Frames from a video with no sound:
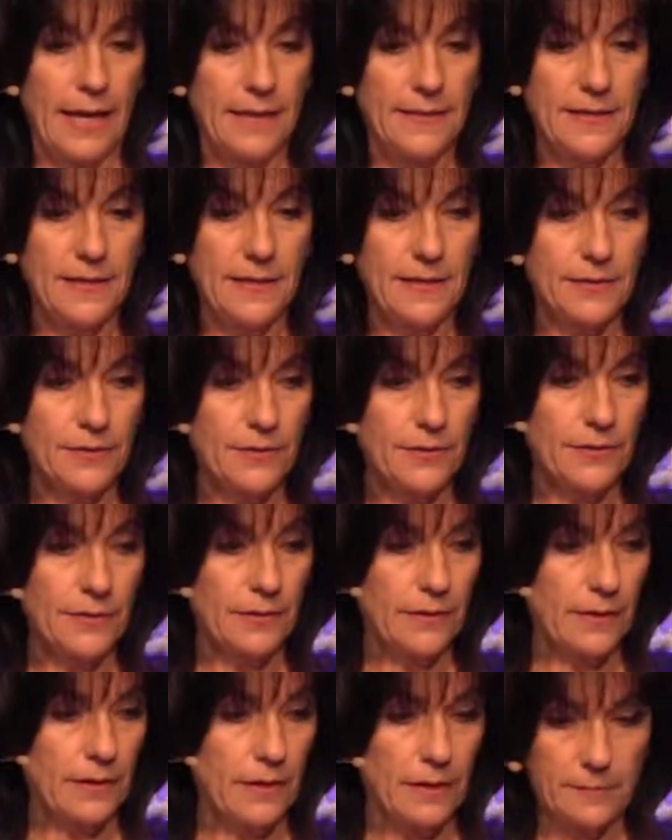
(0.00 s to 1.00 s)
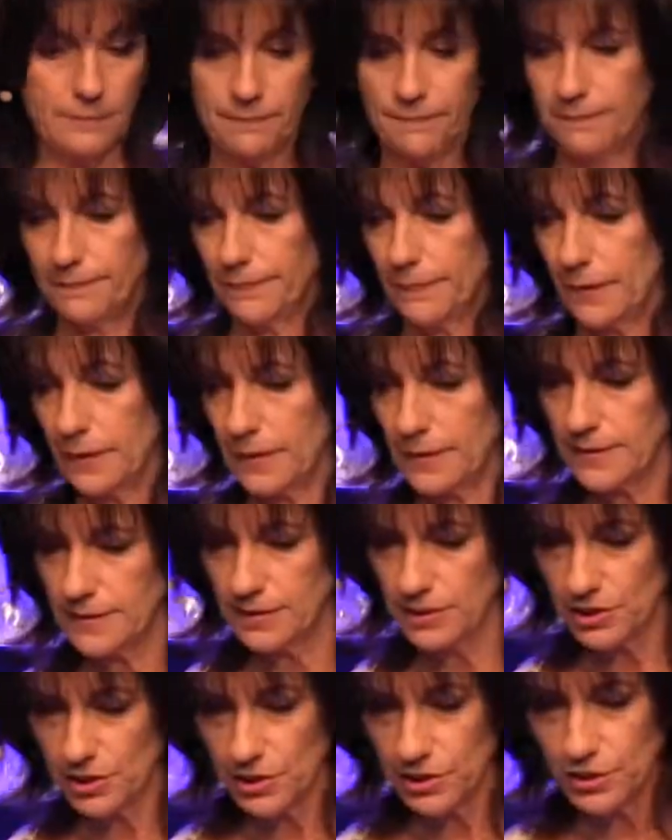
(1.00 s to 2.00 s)
The other, I guess
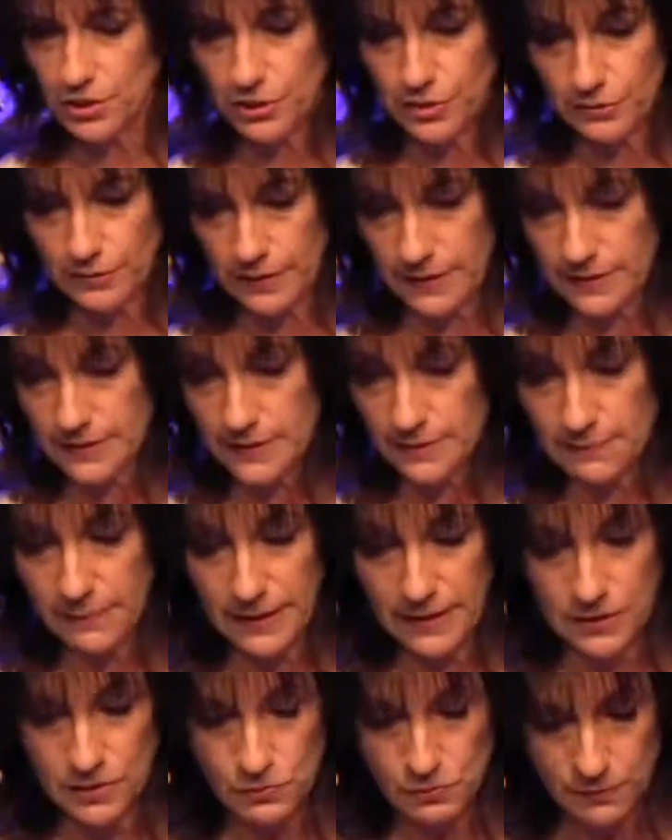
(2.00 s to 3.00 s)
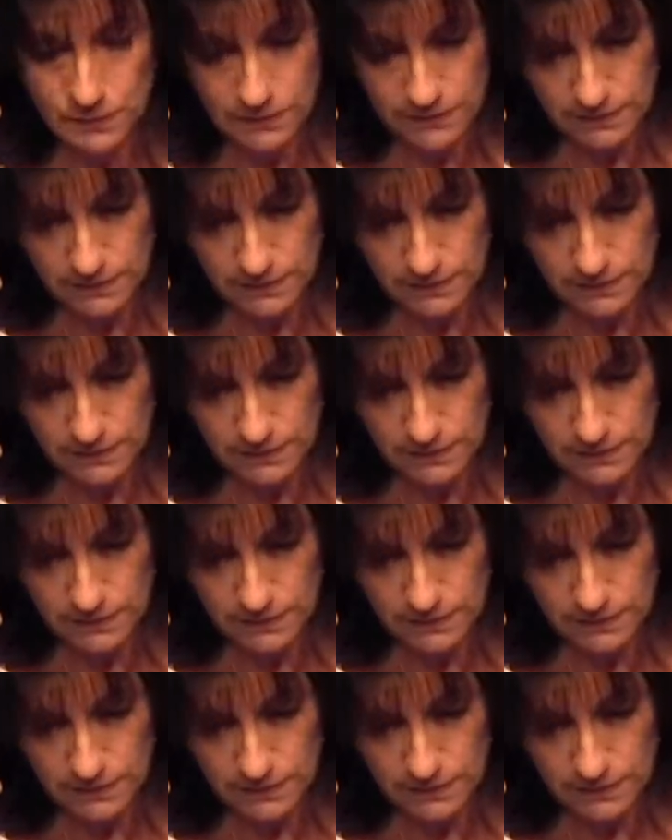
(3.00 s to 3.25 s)
I should turn to it. It's on page.